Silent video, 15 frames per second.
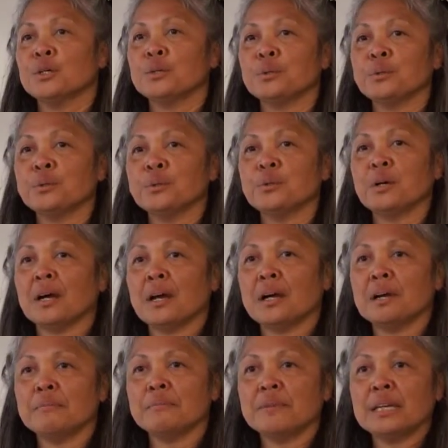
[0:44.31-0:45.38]
who
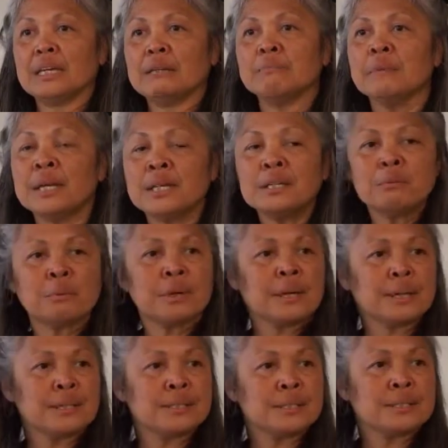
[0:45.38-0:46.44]
in many
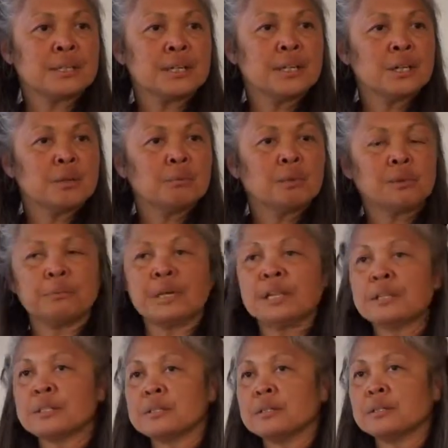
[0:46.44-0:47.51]
ways, when we
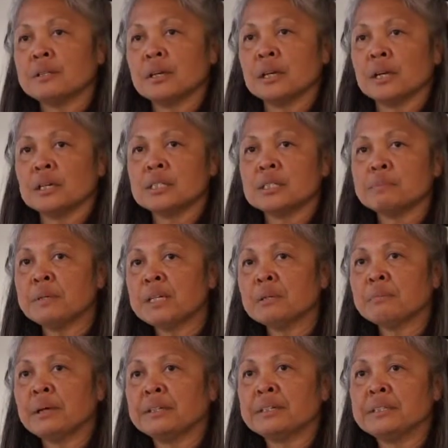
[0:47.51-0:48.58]
speak
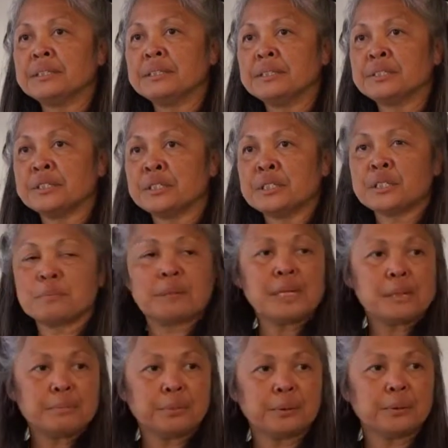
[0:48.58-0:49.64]
about indigenous
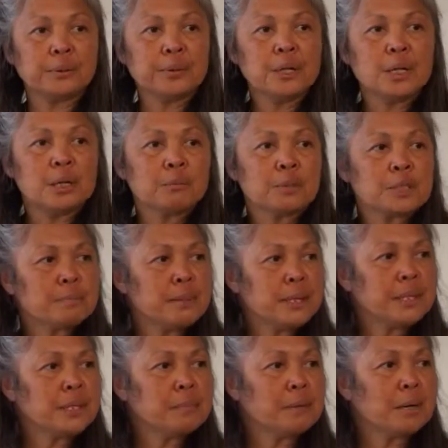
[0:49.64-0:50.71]
people, we're
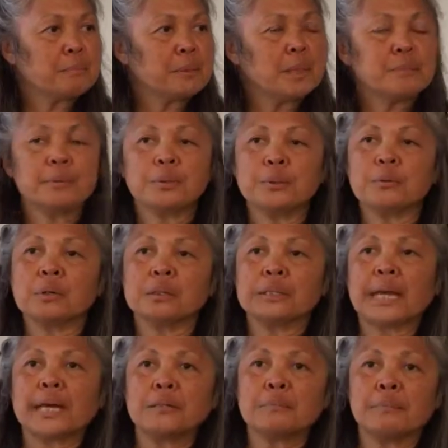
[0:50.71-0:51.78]
speaking about people who are
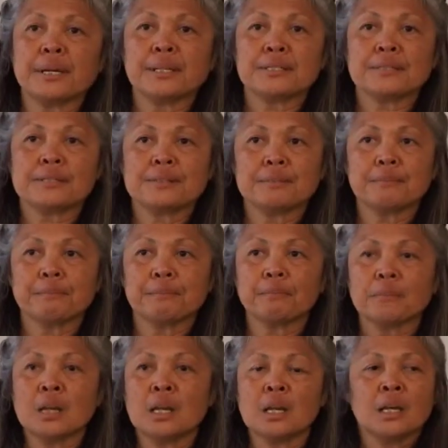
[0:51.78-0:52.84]
land-based
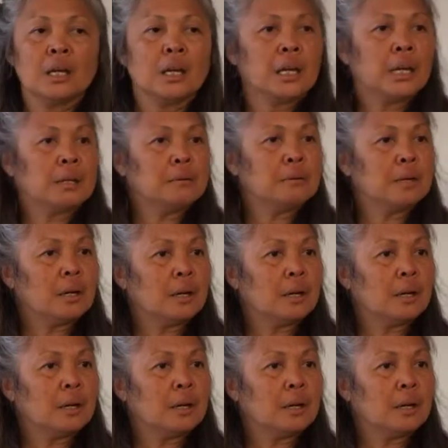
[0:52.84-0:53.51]
and